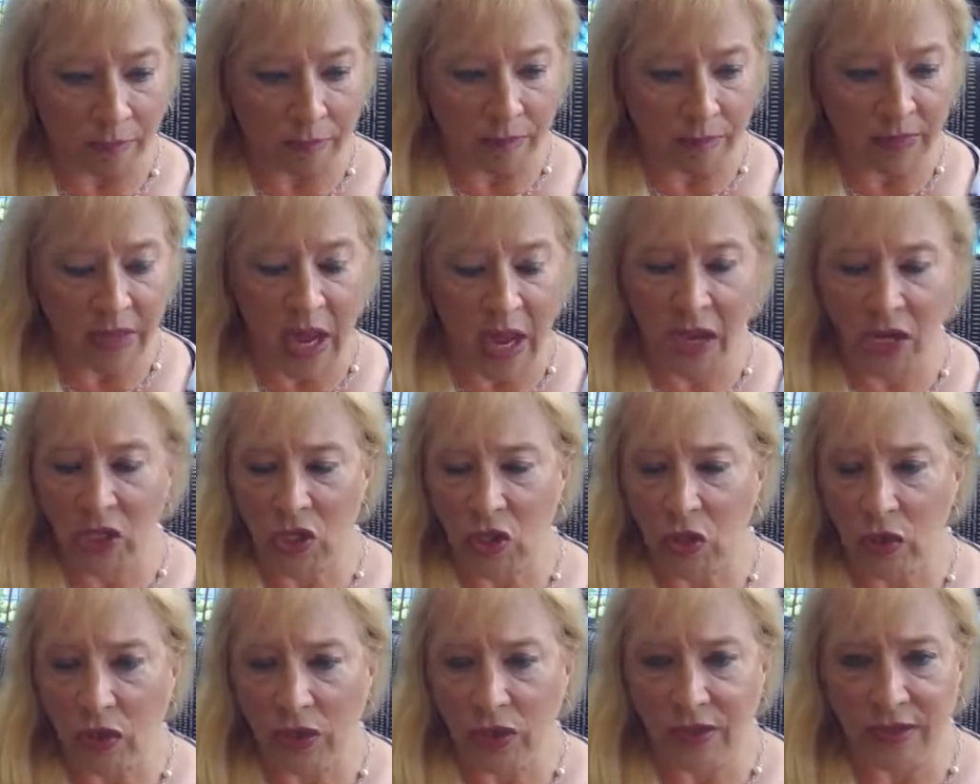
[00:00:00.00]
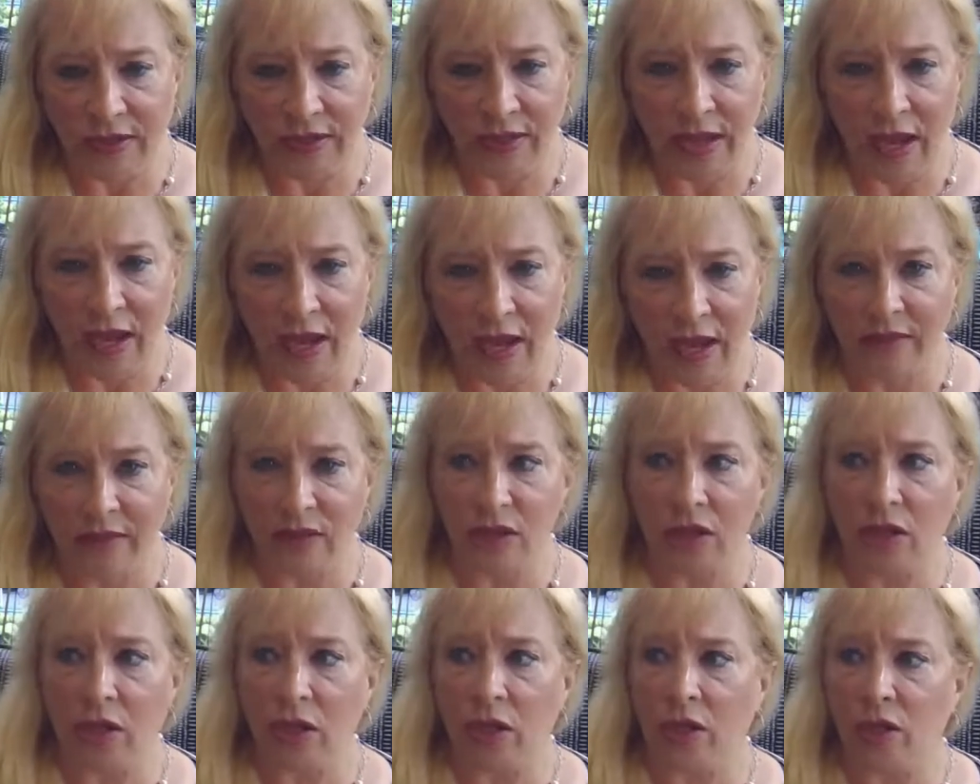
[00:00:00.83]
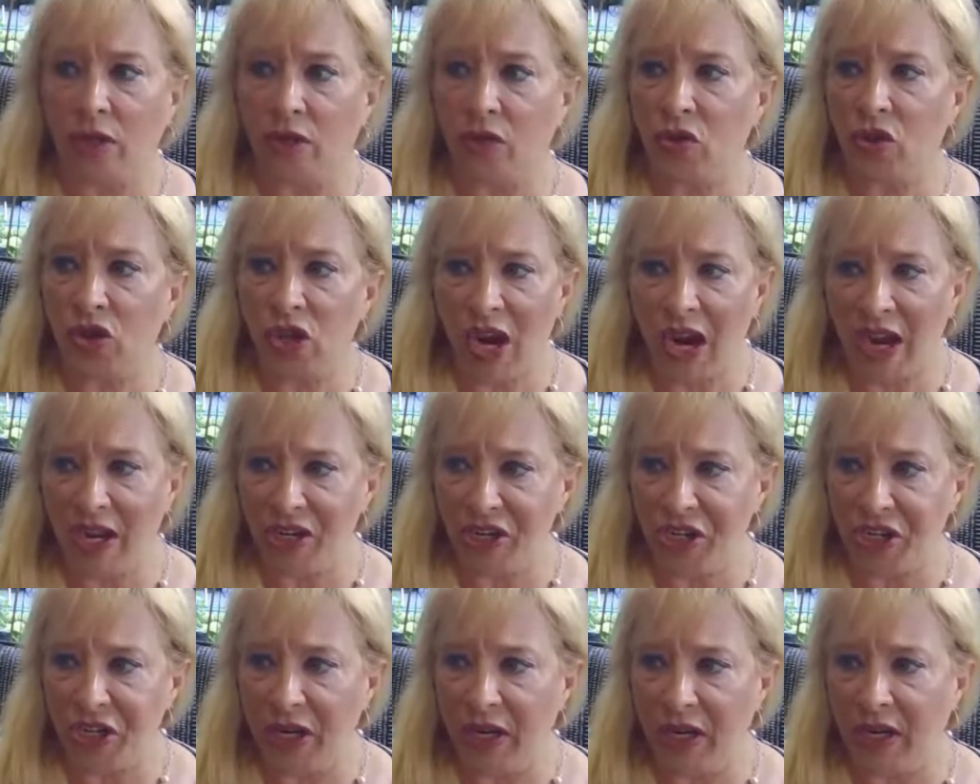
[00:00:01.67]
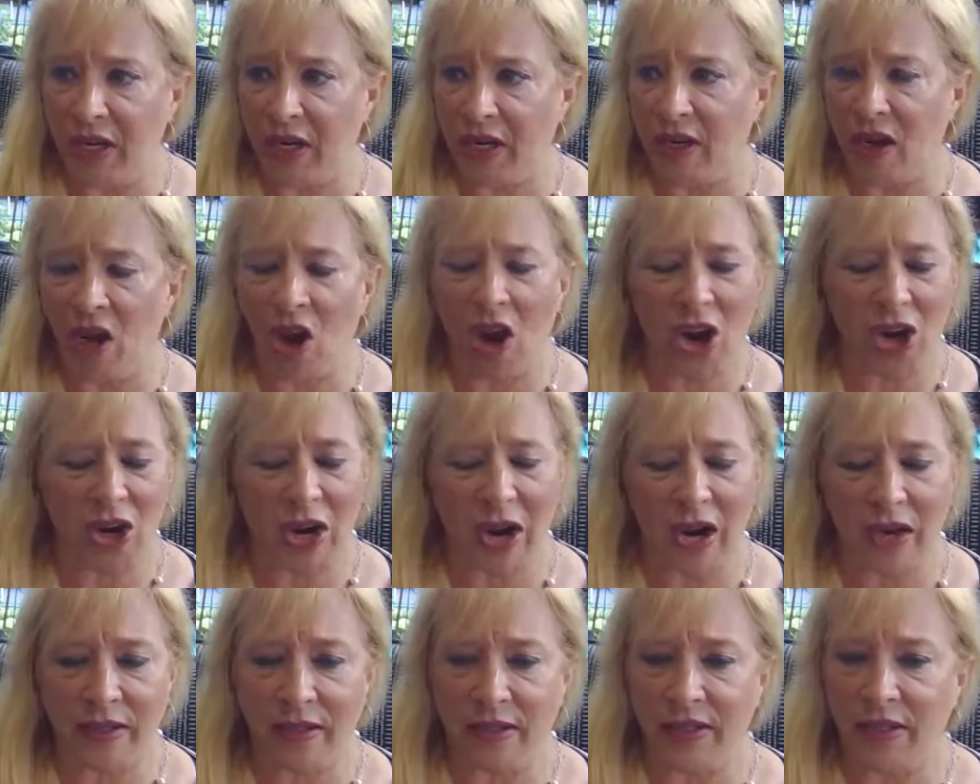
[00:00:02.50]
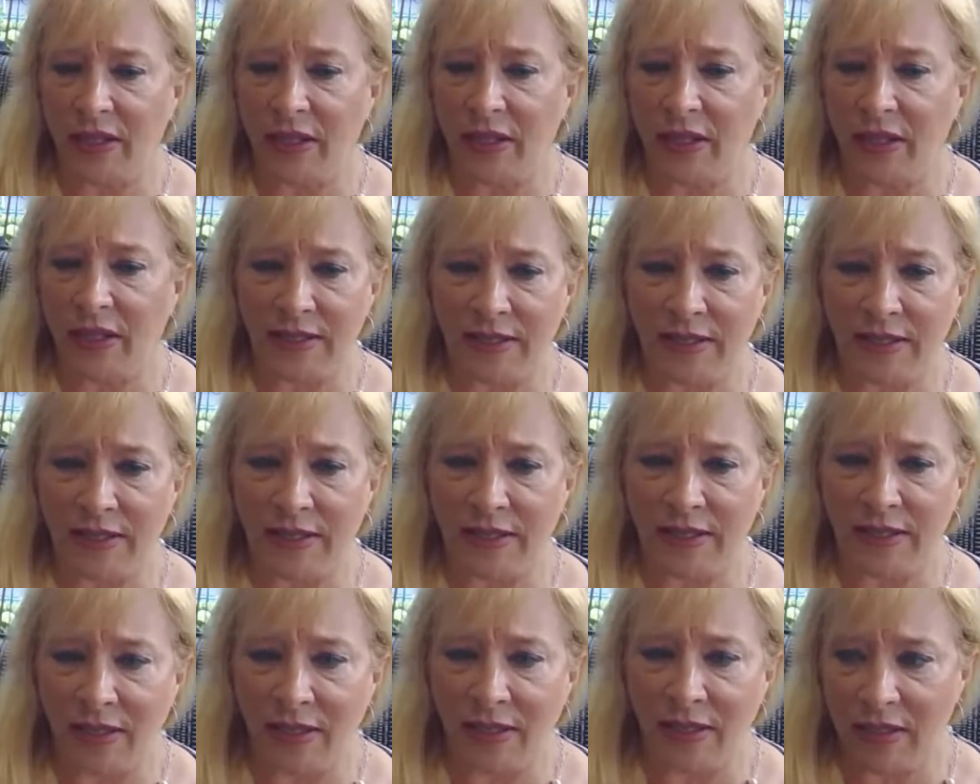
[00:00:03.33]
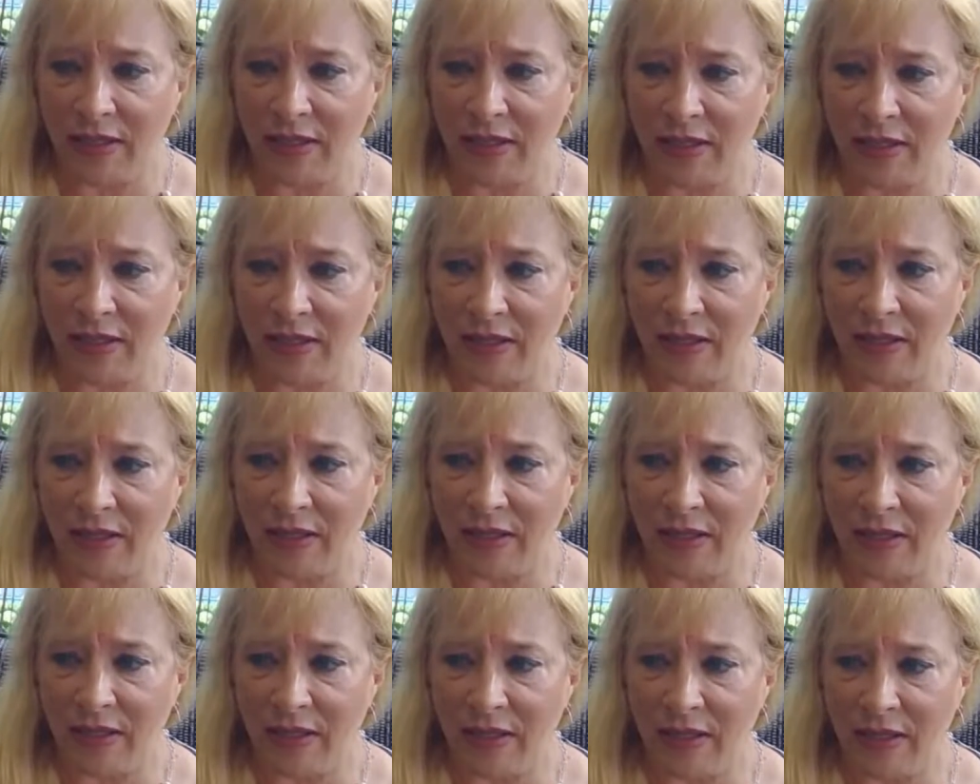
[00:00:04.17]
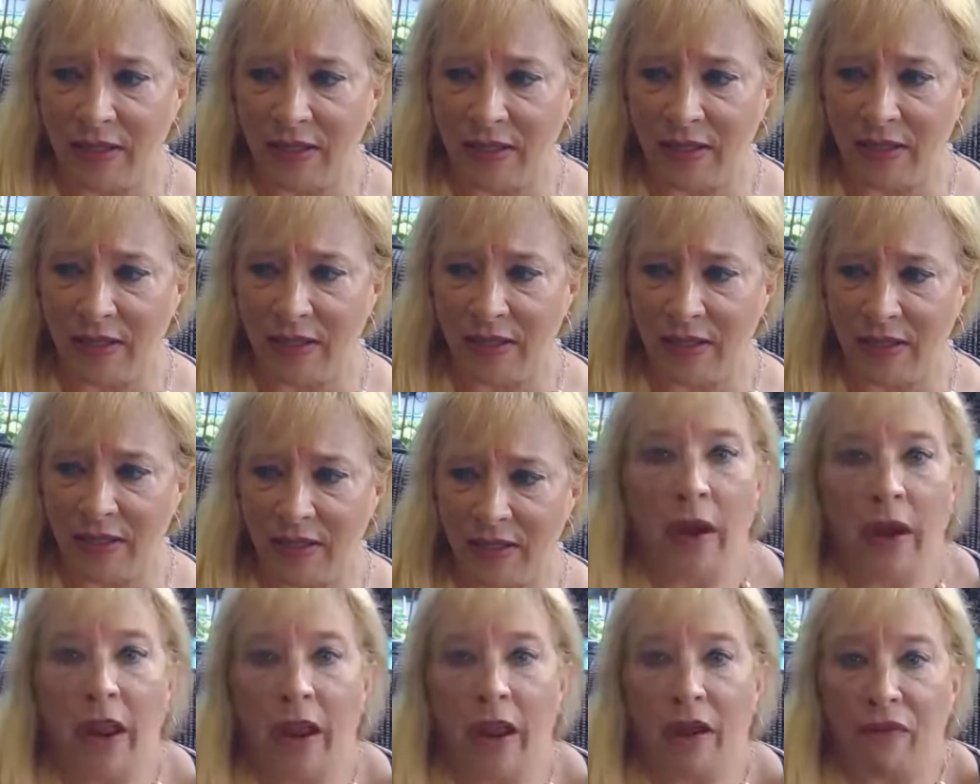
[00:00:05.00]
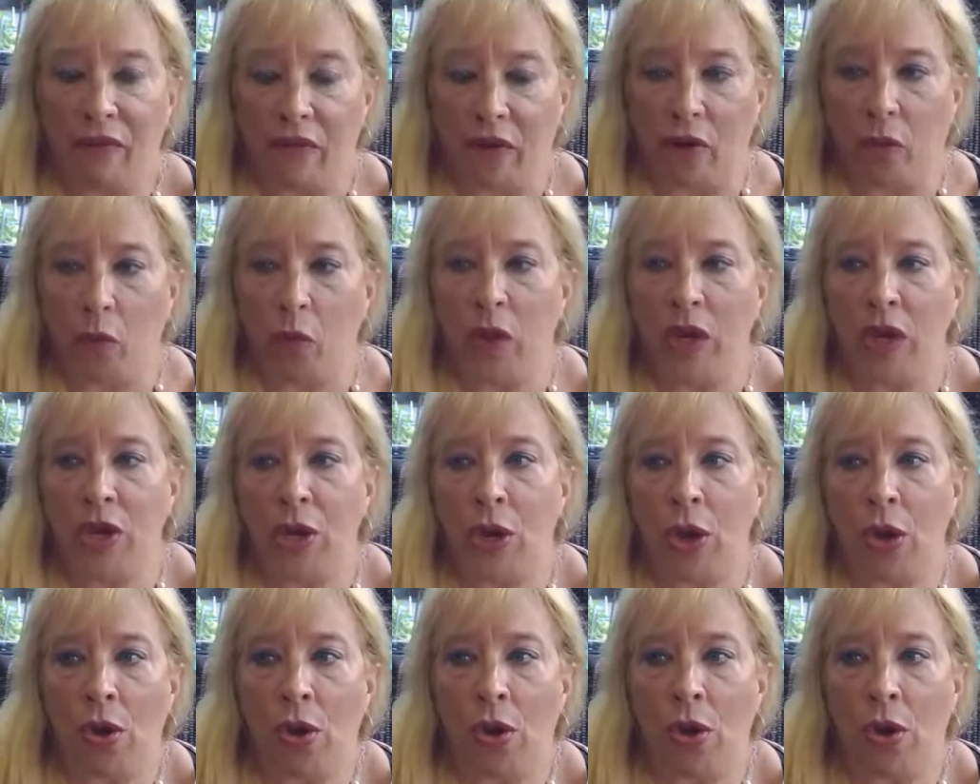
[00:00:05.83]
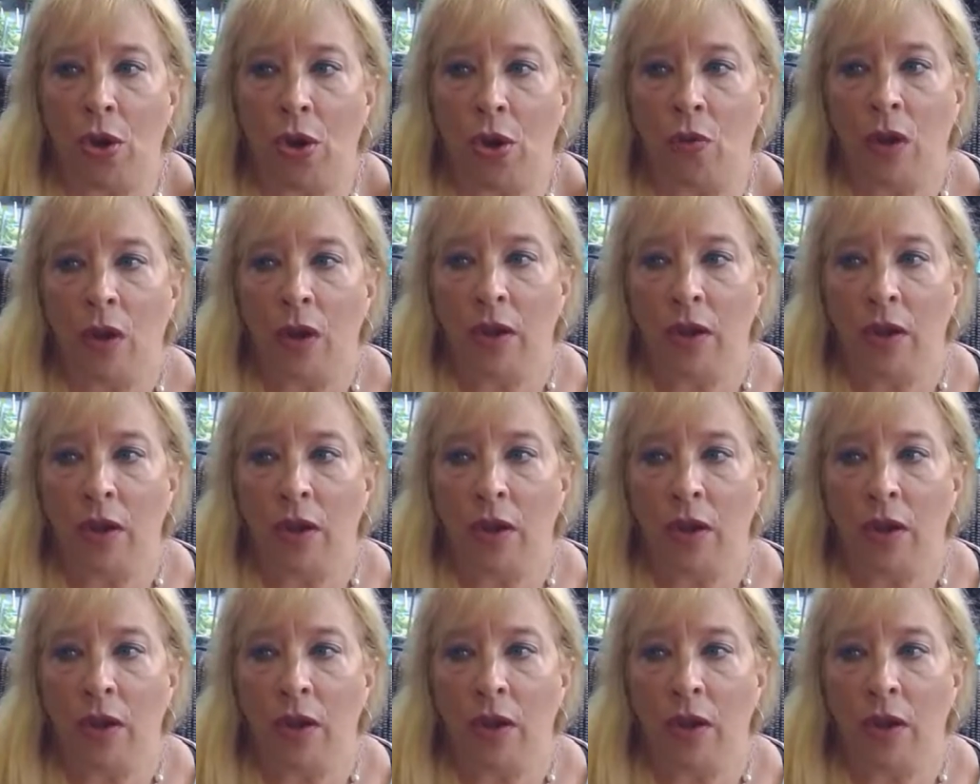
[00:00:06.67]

natural disaster, tragedy, car accident, sickness, disease, whatever, we know